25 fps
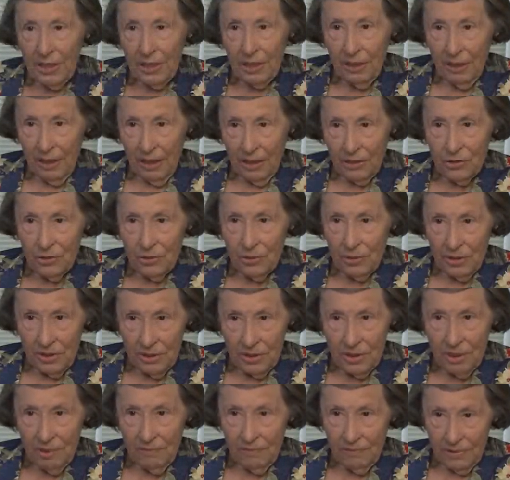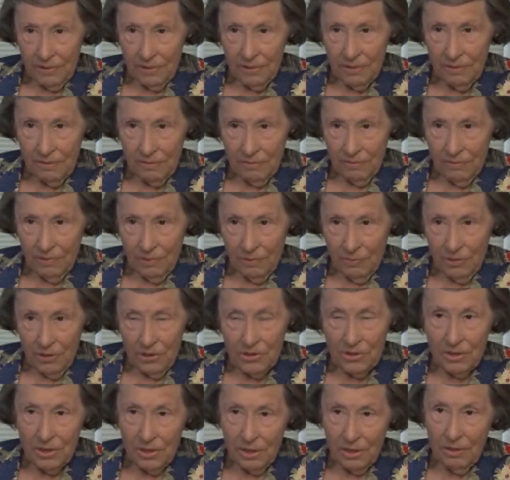care actually suffers from
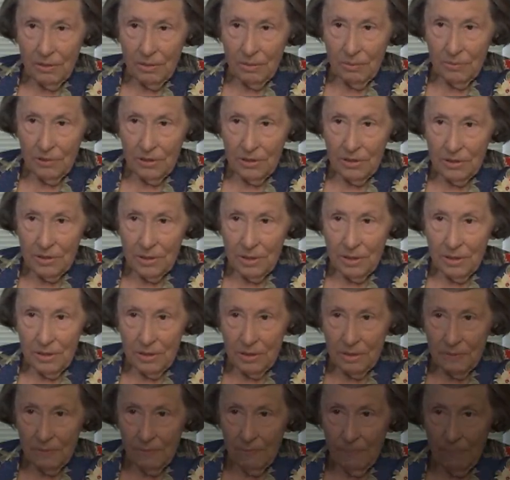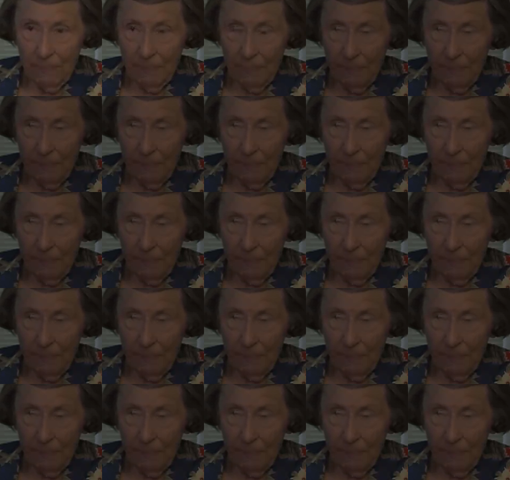this dehumanization.